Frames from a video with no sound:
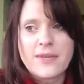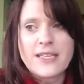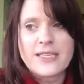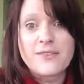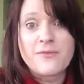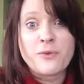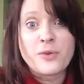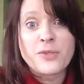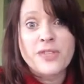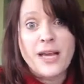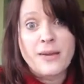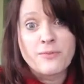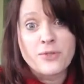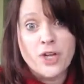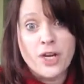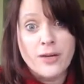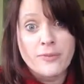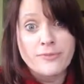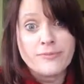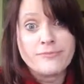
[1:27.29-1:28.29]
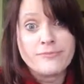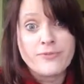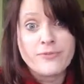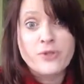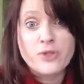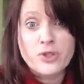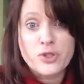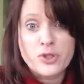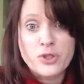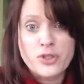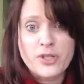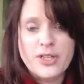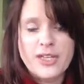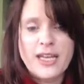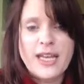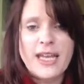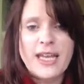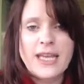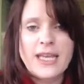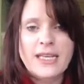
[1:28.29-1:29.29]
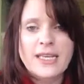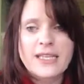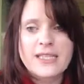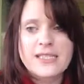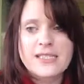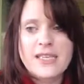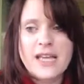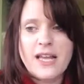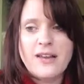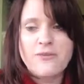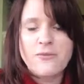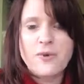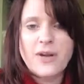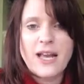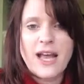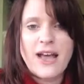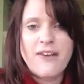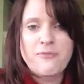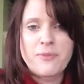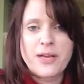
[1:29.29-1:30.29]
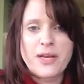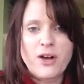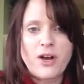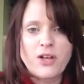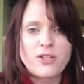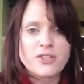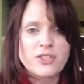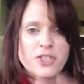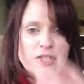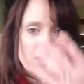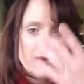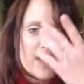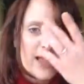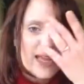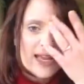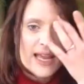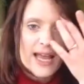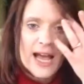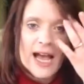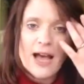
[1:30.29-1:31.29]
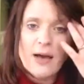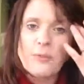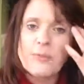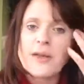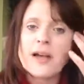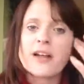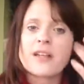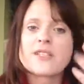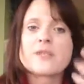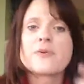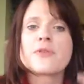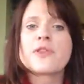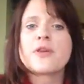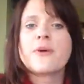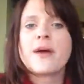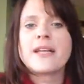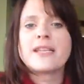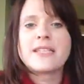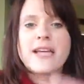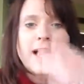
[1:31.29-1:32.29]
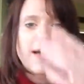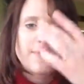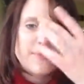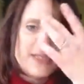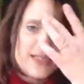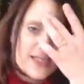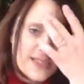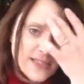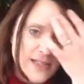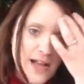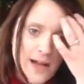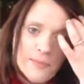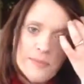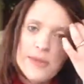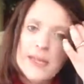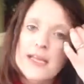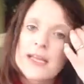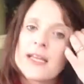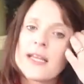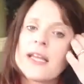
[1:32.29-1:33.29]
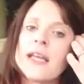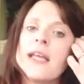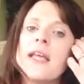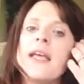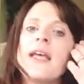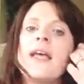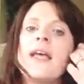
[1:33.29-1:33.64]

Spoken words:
is a full-time job for sure, and it's kind of what I've been called to. And I'll be honest with you, at times it's not been